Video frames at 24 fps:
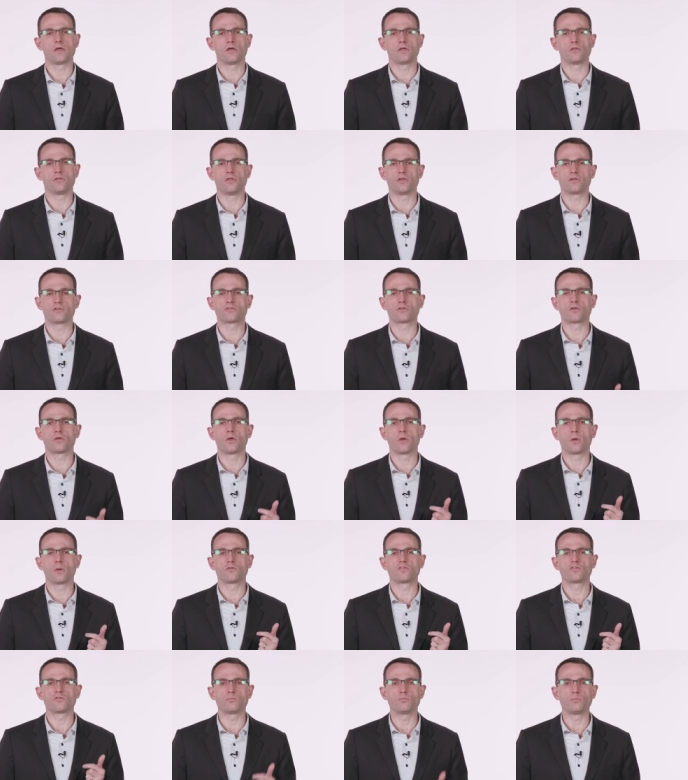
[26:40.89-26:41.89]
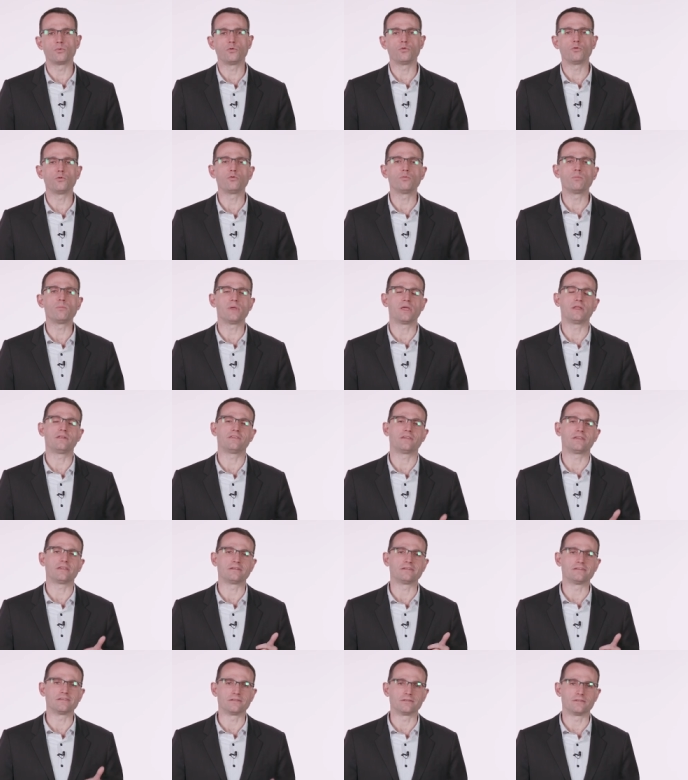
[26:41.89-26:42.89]
this spoon
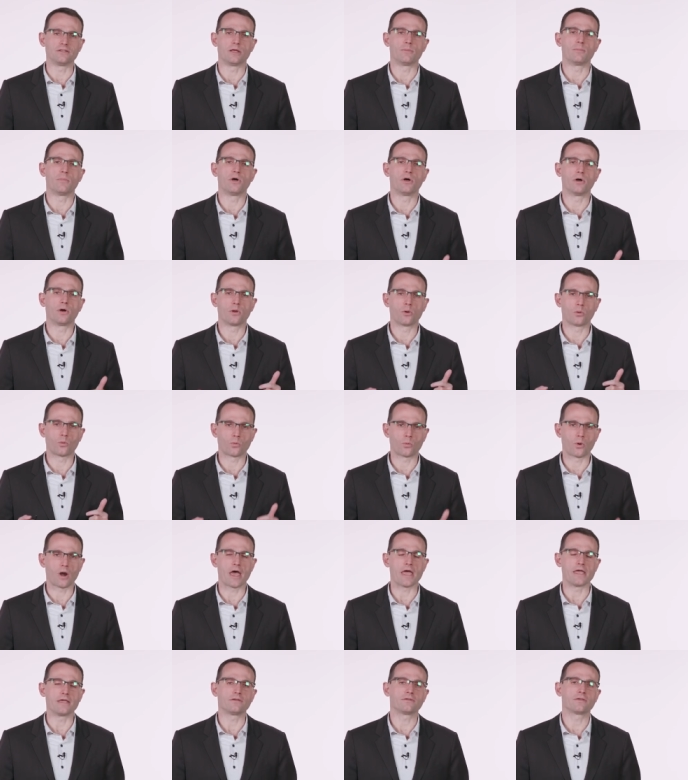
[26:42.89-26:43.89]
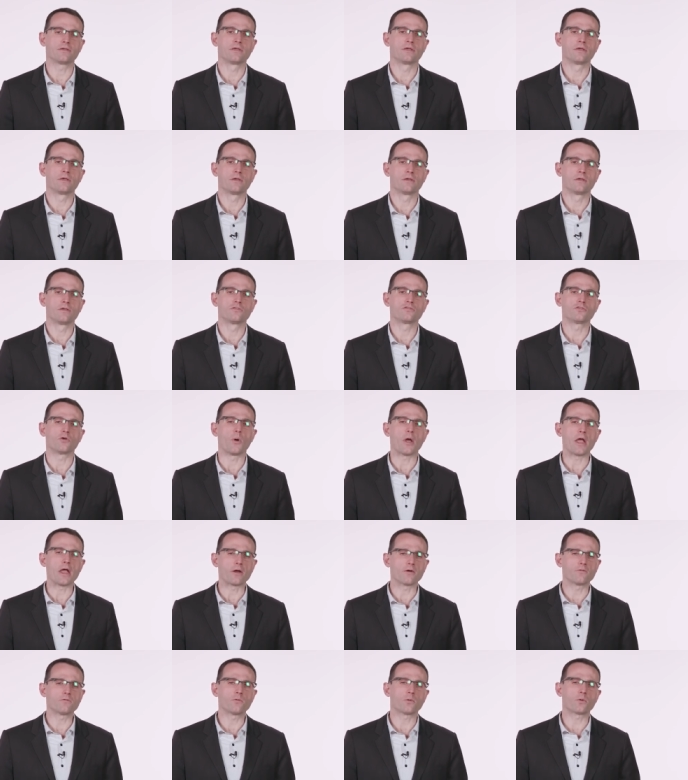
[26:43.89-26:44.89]
bending dilemma right. So
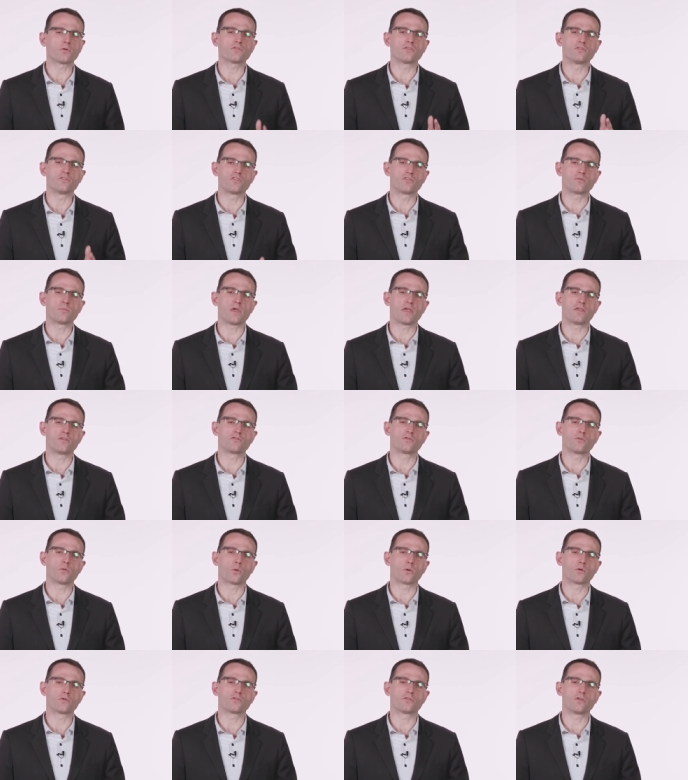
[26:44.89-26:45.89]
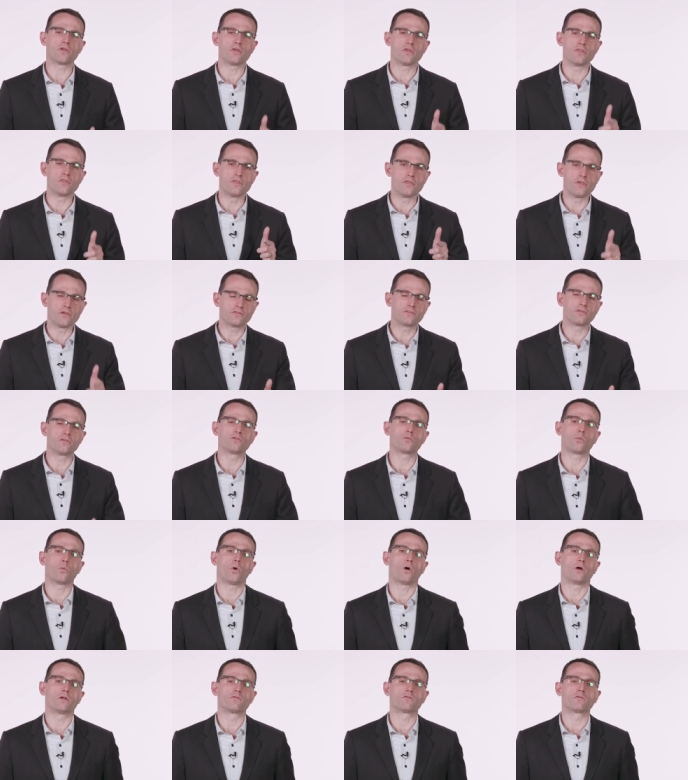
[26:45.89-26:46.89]
Air Force and Space Force, this is
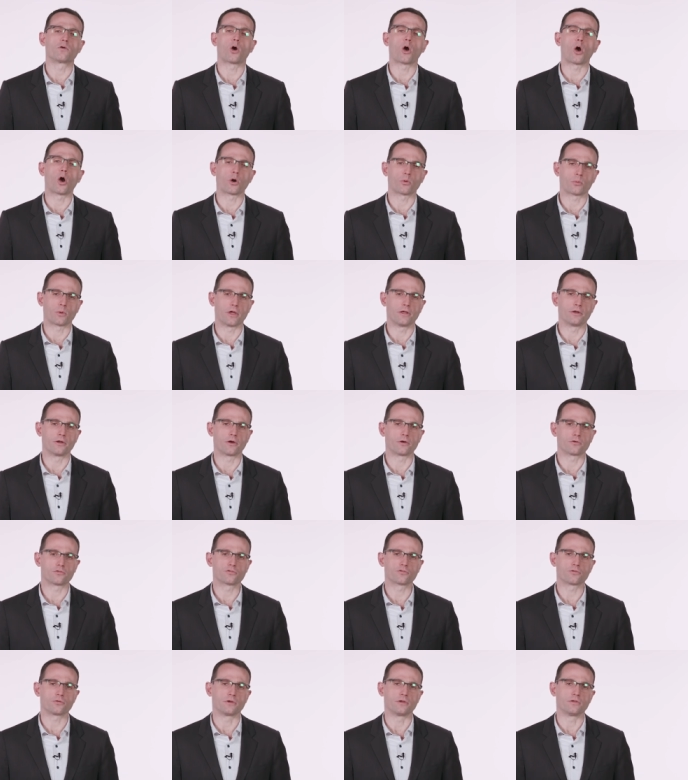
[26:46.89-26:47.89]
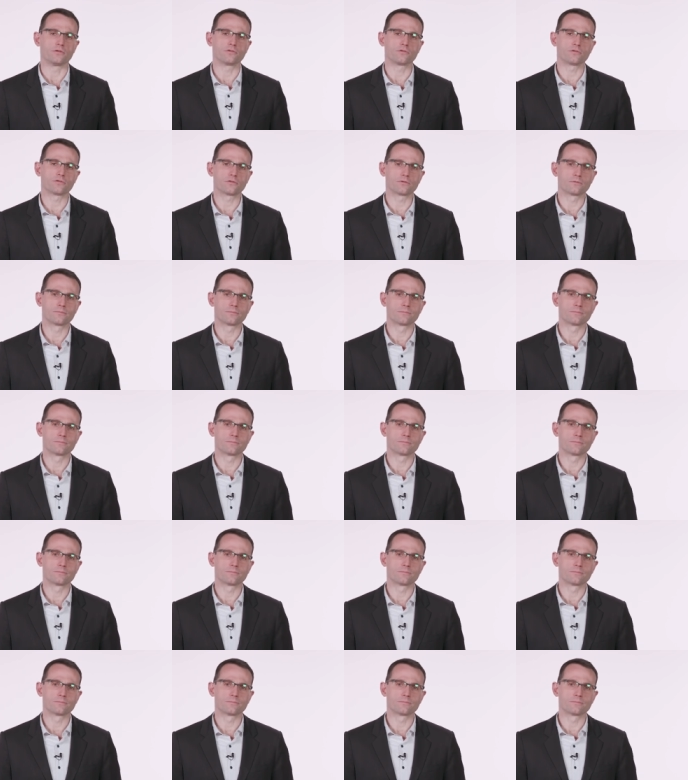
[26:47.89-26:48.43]
one for our radar screens.